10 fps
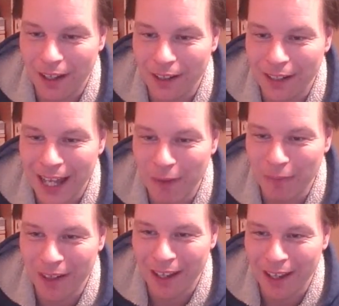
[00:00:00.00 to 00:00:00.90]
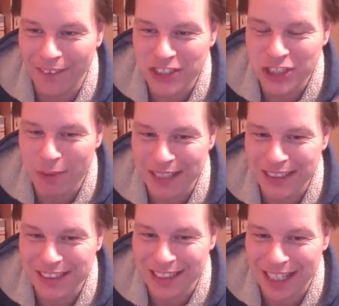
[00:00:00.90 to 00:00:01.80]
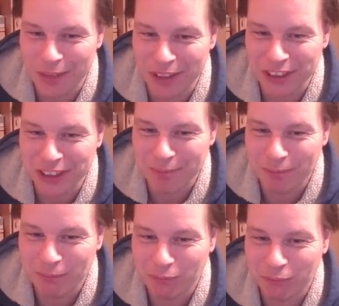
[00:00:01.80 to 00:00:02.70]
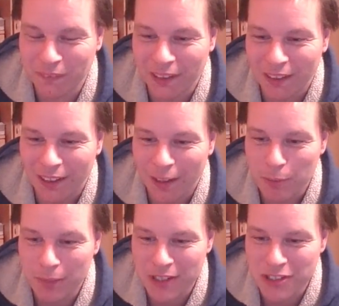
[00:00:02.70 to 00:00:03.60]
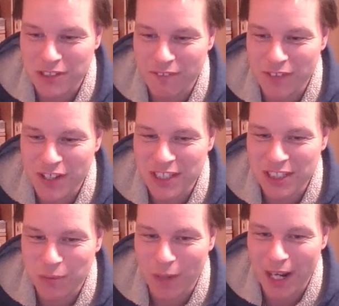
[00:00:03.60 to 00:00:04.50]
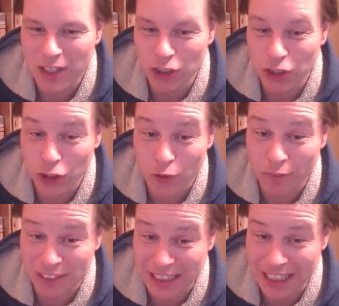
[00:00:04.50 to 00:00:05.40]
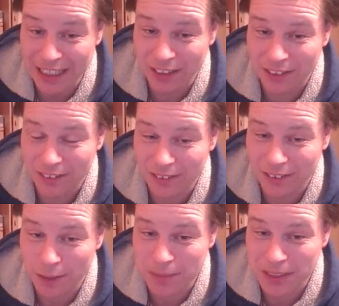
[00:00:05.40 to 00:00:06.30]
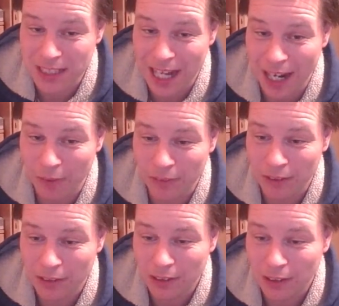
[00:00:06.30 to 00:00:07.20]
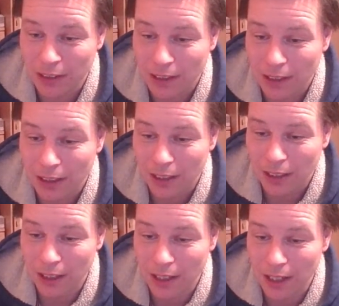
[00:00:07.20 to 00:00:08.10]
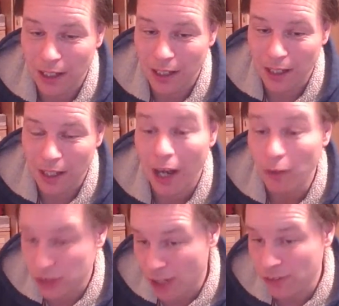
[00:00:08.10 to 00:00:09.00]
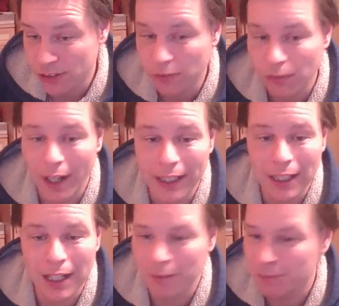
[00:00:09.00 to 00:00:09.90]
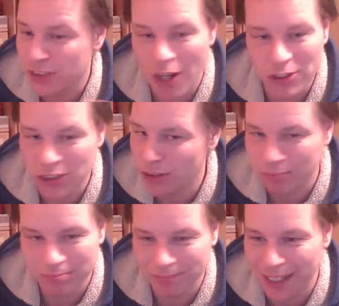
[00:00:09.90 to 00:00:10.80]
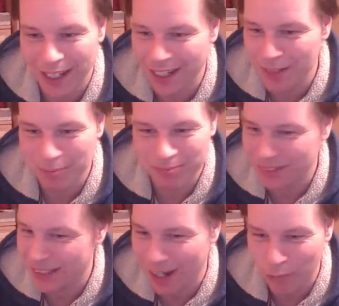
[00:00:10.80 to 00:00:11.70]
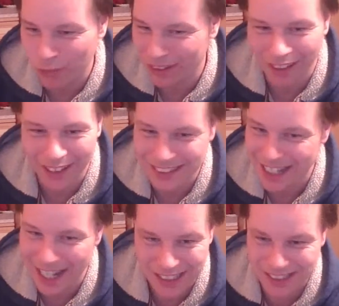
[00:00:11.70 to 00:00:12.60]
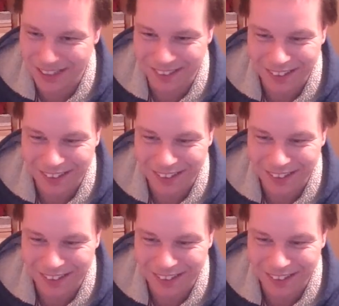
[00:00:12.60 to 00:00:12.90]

Now, there's two answers to that question, because the furthest away that you've seen up to now, total, right? Total, I wouldn't like to guess.